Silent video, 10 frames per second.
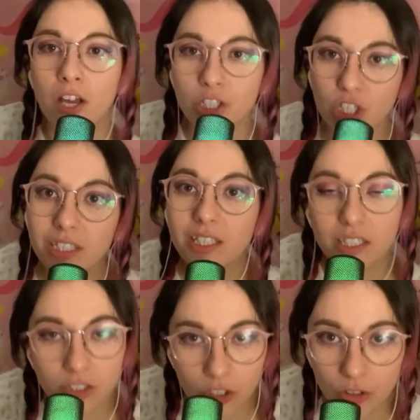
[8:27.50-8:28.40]
Cheating is
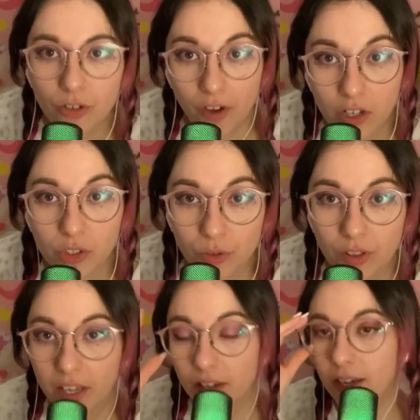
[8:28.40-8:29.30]
a universal
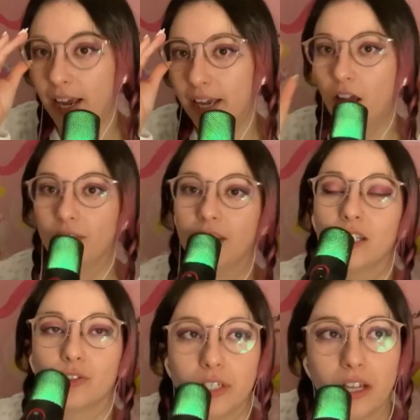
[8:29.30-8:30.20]
thing, okay? I think it's
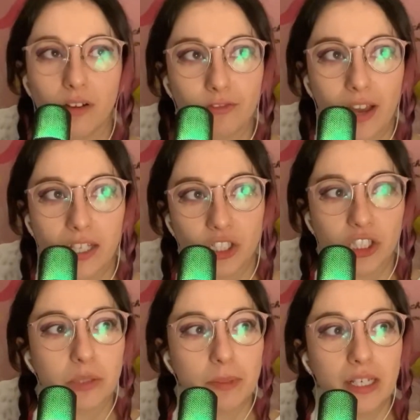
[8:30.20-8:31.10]
really unfair just to
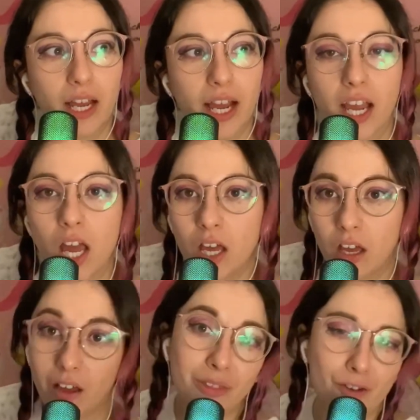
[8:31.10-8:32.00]
be like,
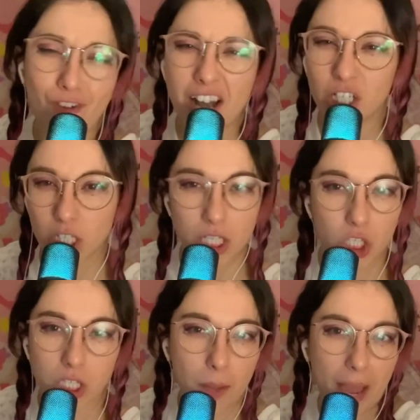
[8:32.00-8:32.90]
oh, they're French and they're just
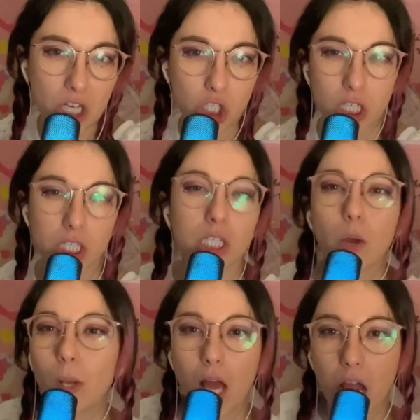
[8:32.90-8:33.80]
so passionate. So
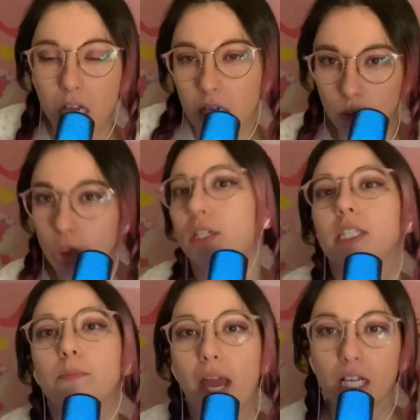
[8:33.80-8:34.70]
like, what do you
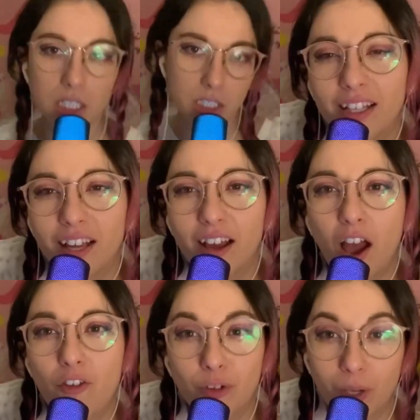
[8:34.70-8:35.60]
expect? I
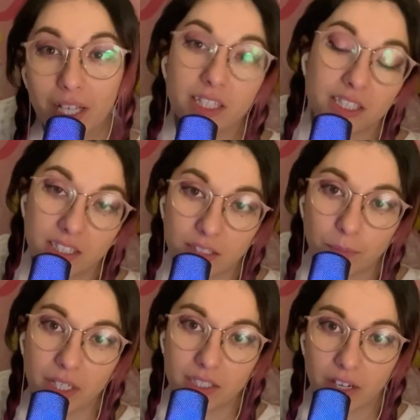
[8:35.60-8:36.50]
feel like this is a
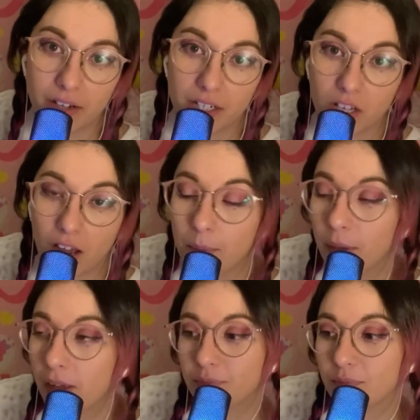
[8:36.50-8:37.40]
big stereotype.
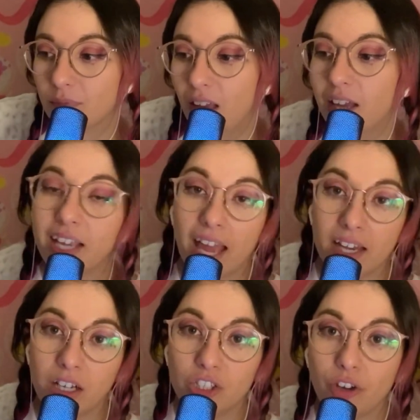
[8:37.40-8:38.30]
Again, I
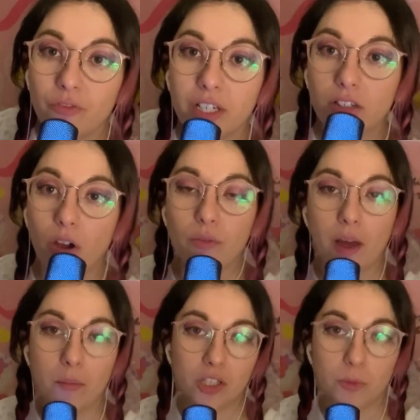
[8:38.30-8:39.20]
don't really know that
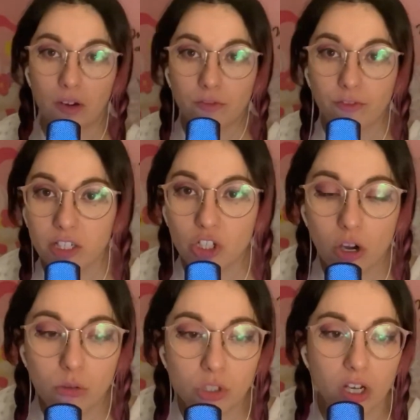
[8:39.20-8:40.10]
much about French
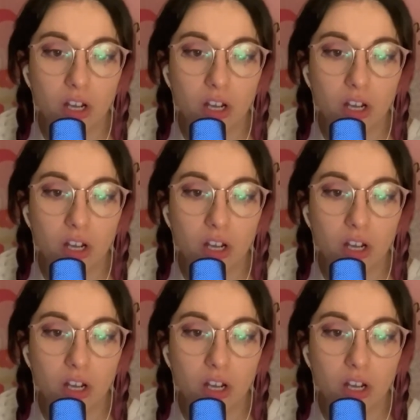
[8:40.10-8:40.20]
culture.